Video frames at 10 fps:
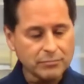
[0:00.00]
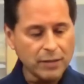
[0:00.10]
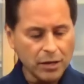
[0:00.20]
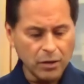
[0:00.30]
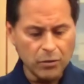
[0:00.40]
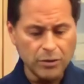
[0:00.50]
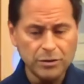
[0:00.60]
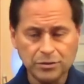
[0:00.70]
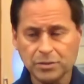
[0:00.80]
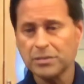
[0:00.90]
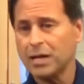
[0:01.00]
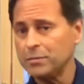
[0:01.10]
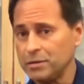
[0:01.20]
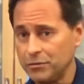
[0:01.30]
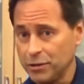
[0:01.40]
whether you use this
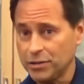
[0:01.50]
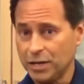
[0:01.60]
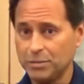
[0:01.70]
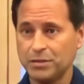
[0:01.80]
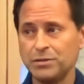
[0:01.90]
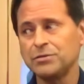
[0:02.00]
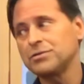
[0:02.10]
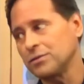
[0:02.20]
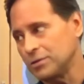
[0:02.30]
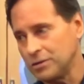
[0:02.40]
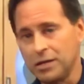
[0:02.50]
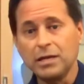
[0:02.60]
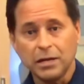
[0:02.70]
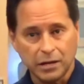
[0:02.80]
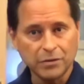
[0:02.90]
fresh habaneros or
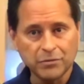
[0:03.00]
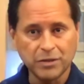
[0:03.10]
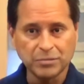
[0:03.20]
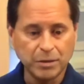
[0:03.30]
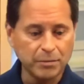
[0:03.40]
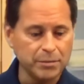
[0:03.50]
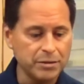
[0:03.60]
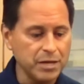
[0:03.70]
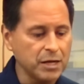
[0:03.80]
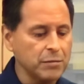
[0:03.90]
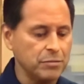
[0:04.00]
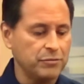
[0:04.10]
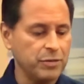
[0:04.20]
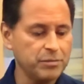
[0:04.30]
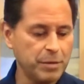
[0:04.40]
other fresh peppers, but
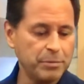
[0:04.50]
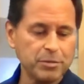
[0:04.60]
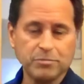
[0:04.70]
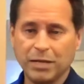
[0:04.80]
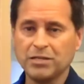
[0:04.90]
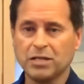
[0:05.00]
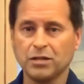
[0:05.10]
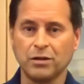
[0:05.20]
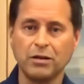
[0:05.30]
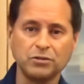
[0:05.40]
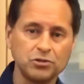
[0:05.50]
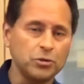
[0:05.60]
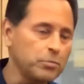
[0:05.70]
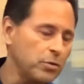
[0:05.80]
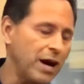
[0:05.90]
fresh peppers basically are
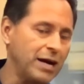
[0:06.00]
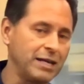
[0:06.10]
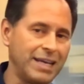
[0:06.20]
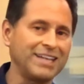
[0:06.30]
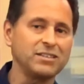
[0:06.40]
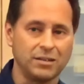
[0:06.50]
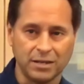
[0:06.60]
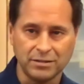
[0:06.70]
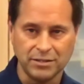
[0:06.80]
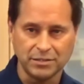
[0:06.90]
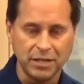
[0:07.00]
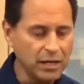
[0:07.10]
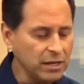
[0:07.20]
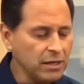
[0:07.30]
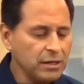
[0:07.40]
super high in antioxidants,
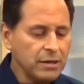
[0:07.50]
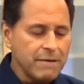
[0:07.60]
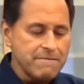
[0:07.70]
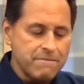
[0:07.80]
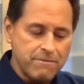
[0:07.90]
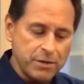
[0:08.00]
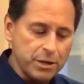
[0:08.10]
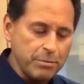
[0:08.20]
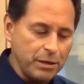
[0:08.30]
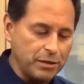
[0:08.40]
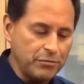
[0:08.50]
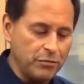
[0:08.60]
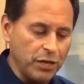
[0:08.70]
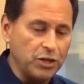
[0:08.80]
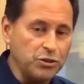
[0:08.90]
very
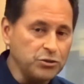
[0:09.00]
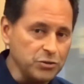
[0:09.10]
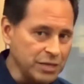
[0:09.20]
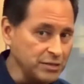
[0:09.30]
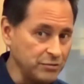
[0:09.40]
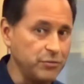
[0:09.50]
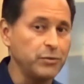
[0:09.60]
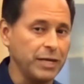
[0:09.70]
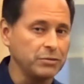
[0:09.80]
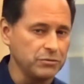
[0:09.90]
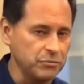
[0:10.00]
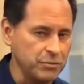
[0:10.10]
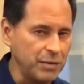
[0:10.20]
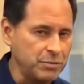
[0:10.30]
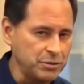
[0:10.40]
powerful in neutralizing free radicals from
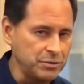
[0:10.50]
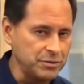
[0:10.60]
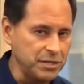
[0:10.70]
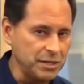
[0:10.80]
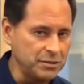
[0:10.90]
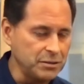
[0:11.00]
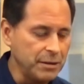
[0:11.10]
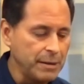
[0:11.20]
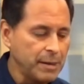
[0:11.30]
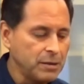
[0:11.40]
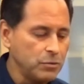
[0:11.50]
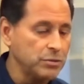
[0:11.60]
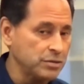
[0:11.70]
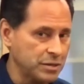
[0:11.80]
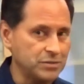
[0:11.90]
damaging your cells, which
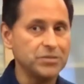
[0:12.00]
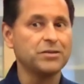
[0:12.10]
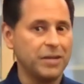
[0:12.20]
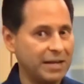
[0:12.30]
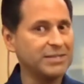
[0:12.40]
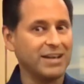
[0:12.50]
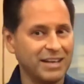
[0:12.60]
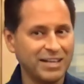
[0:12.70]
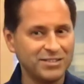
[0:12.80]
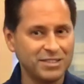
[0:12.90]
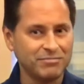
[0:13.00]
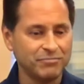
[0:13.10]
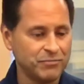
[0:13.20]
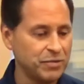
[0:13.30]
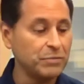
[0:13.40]
is considered anti-aging.
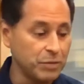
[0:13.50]
Same